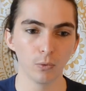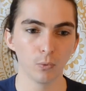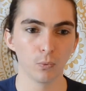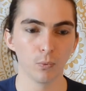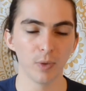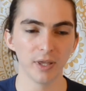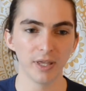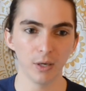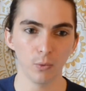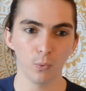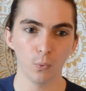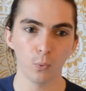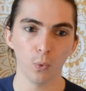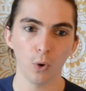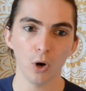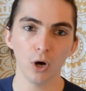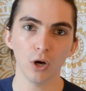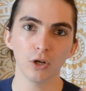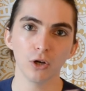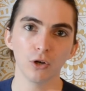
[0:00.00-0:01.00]
when they
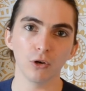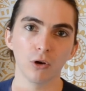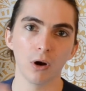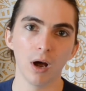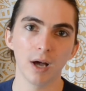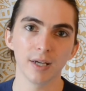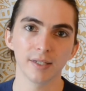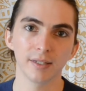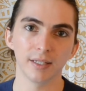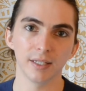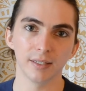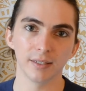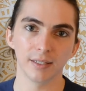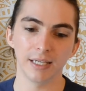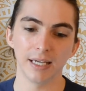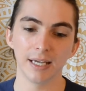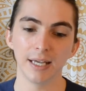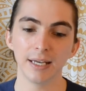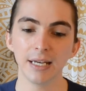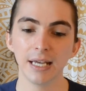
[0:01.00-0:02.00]
work across the
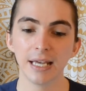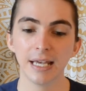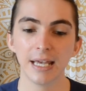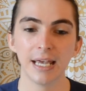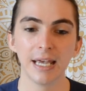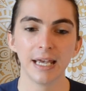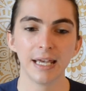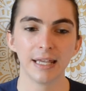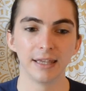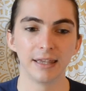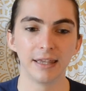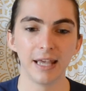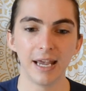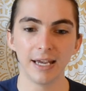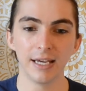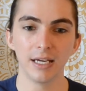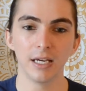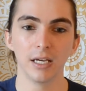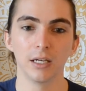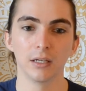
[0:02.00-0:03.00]
skin,
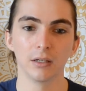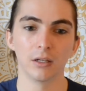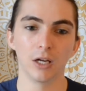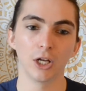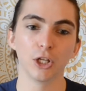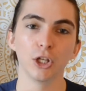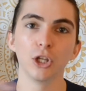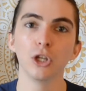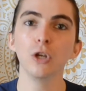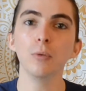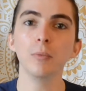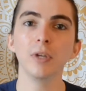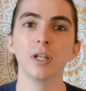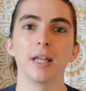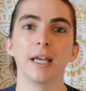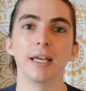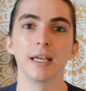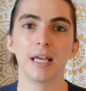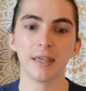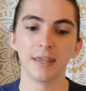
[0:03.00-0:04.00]
they
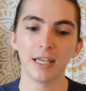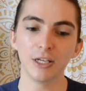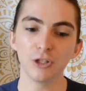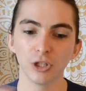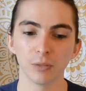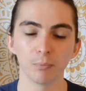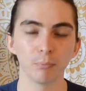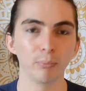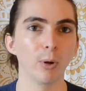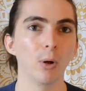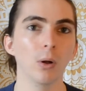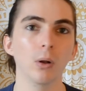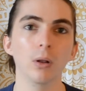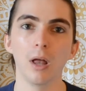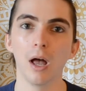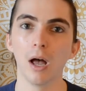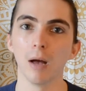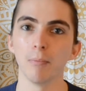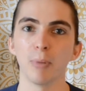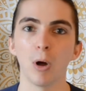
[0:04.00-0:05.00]
accumulate and they just pull
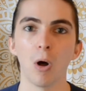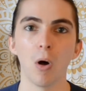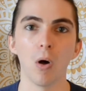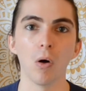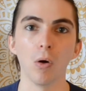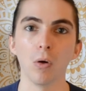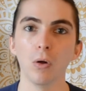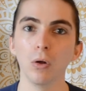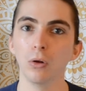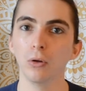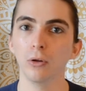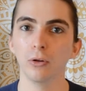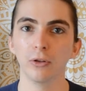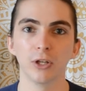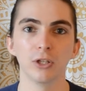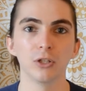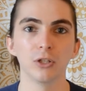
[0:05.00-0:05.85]
up all the